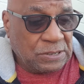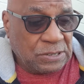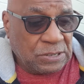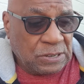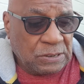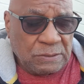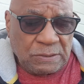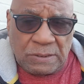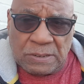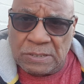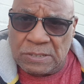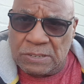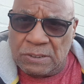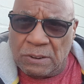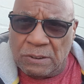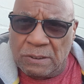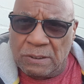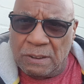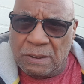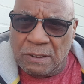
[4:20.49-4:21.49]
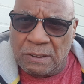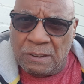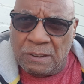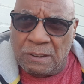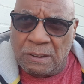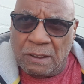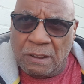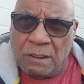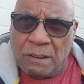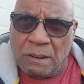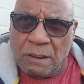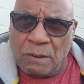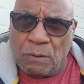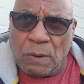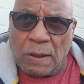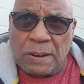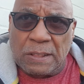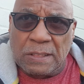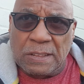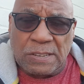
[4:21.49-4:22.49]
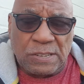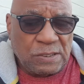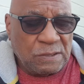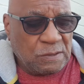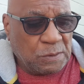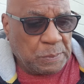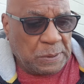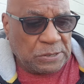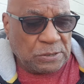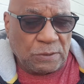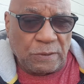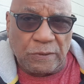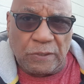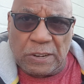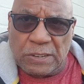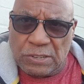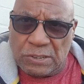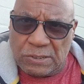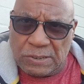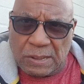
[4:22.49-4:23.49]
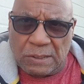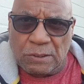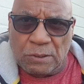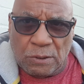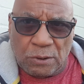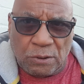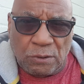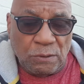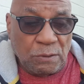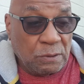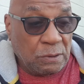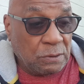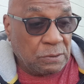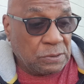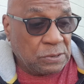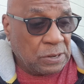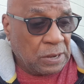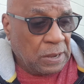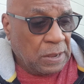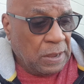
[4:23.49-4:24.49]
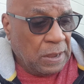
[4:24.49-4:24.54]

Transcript: So it's got quite a list of special features. I'll go through those.